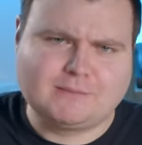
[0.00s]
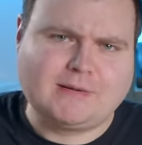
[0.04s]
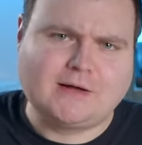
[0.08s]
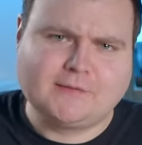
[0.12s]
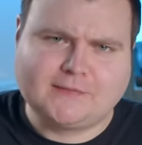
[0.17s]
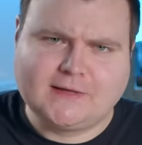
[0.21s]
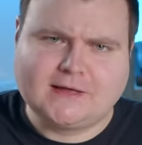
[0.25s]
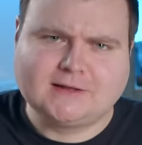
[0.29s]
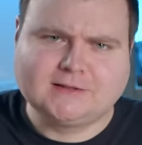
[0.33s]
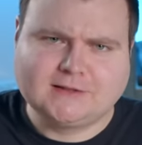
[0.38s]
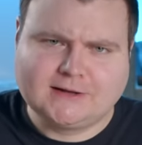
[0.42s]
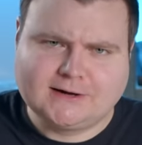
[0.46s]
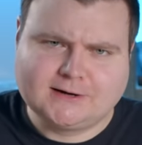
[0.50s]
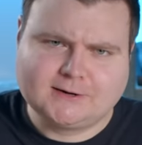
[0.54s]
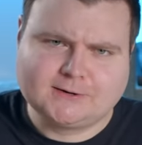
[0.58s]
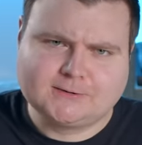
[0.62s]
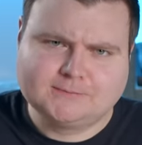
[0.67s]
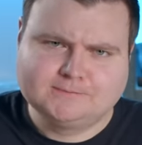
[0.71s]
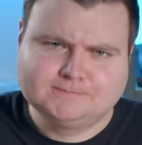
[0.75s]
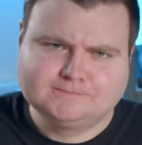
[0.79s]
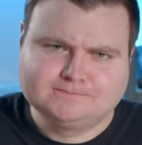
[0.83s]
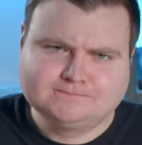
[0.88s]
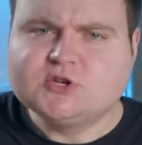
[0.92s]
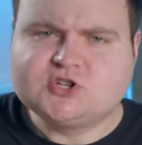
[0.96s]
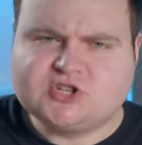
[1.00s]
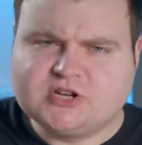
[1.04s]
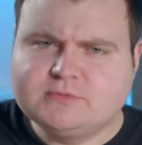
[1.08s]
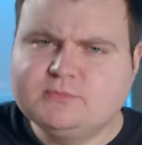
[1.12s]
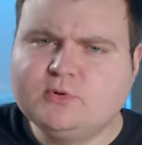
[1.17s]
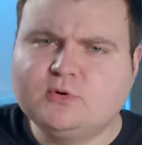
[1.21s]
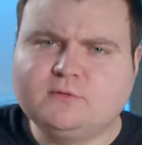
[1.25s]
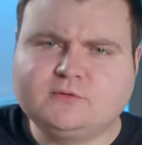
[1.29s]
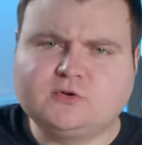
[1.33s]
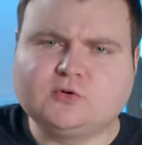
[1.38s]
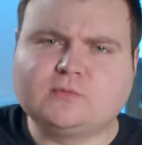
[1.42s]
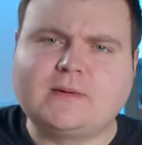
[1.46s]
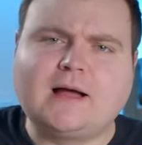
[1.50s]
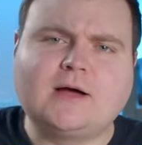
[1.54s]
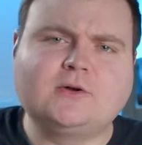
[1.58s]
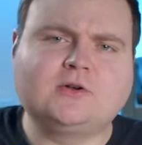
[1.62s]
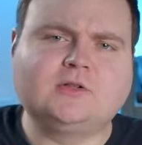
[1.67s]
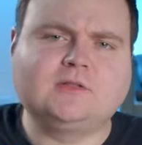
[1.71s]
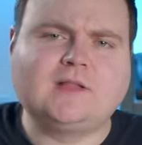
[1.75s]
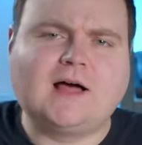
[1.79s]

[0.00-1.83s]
about that later. She moved around a